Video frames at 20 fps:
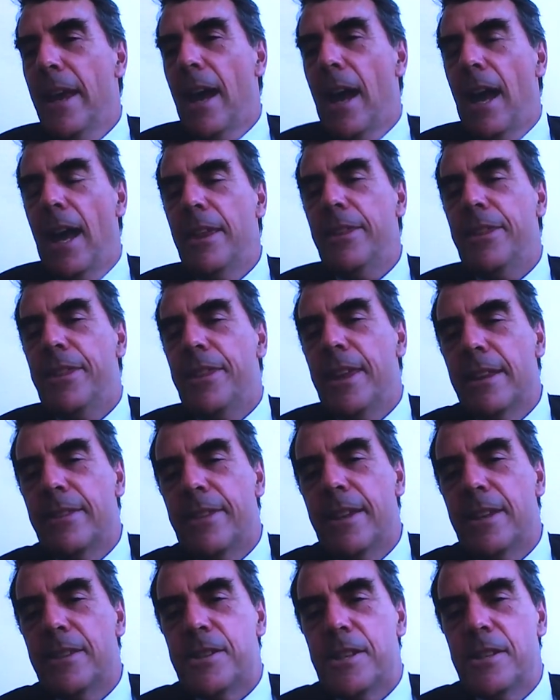I think
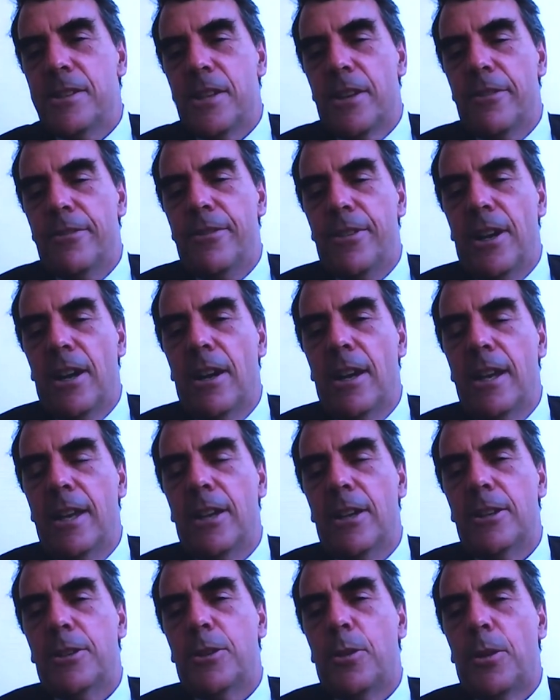this is a very
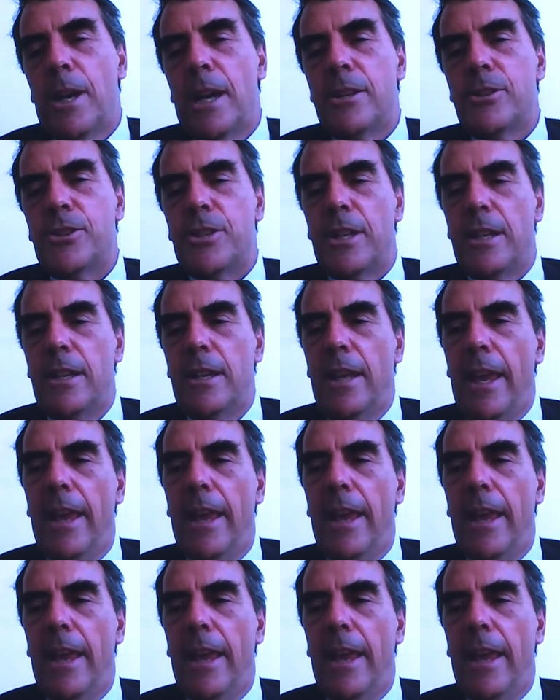good question.